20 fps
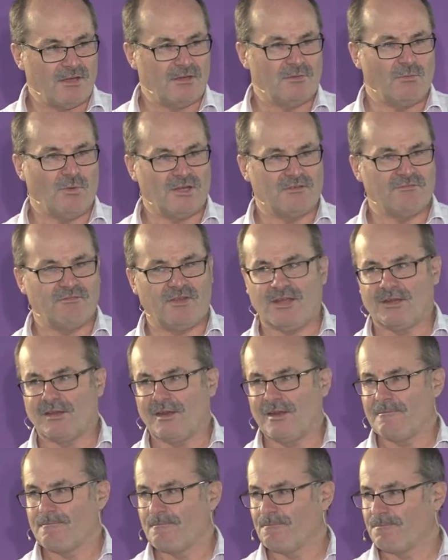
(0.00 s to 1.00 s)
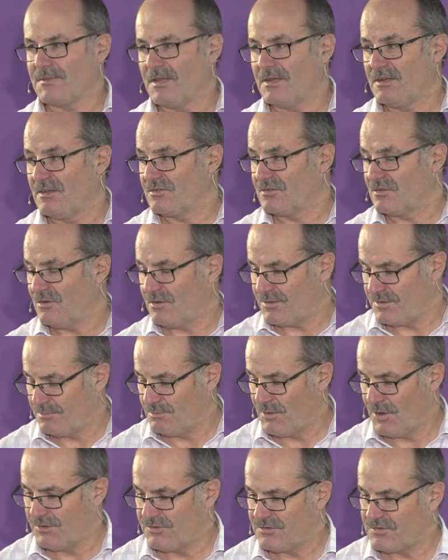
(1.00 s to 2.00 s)
in one valley, and it's got the
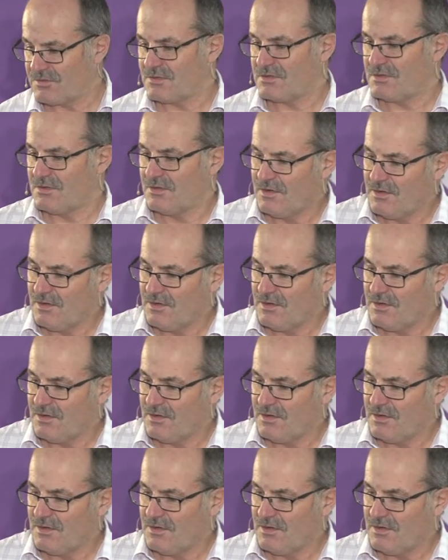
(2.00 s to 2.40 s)
most